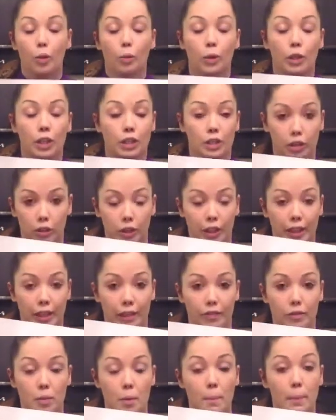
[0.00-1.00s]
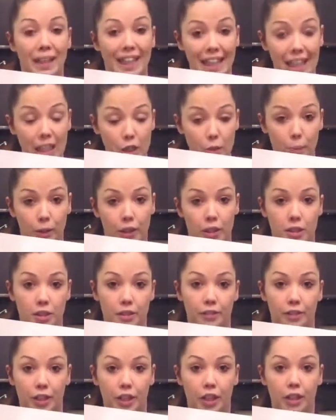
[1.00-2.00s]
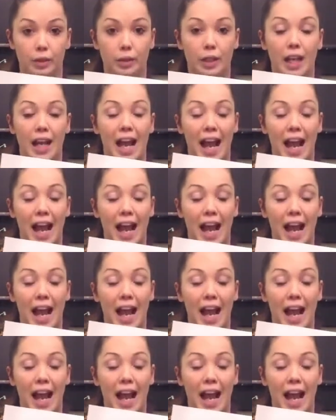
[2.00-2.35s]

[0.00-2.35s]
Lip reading: we're going to look at it from a beginner's point of view,